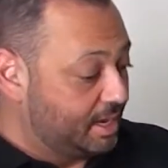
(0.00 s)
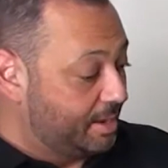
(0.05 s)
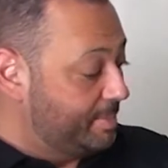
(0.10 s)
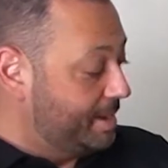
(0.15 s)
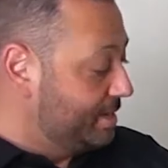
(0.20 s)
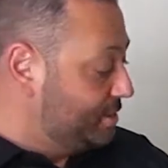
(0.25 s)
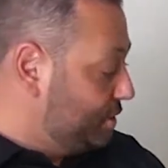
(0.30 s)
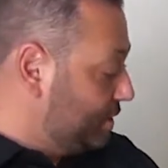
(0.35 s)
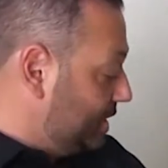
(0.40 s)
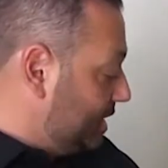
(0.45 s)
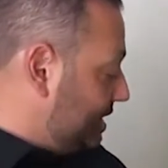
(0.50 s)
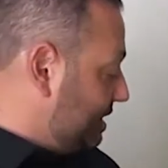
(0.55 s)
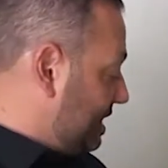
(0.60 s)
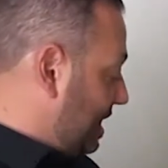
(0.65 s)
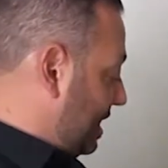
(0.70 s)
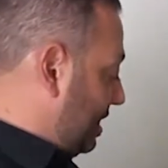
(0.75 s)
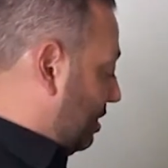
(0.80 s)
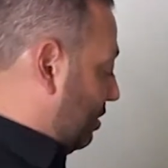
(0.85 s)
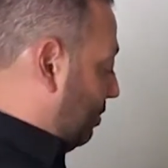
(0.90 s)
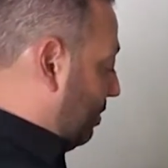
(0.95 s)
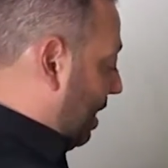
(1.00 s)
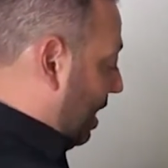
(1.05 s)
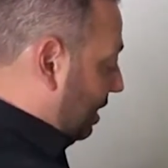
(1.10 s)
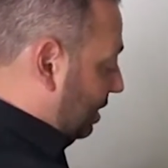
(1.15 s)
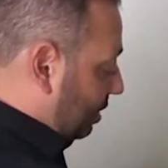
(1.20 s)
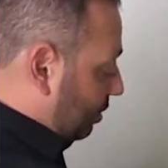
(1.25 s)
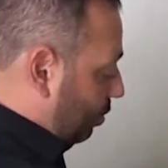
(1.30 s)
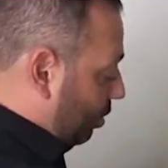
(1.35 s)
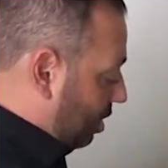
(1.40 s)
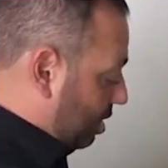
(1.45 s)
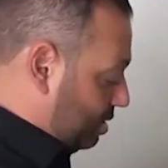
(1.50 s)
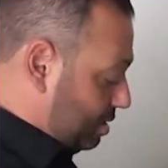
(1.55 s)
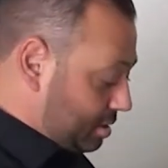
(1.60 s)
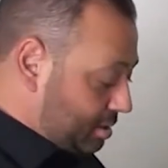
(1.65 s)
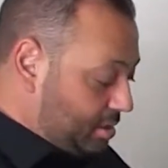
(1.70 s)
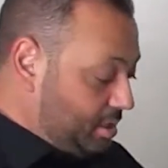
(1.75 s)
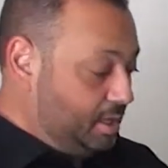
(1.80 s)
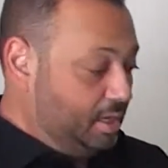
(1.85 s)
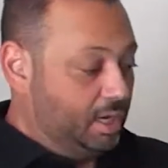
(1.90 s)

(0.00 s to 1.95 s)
I'm actually going to take a bottle of water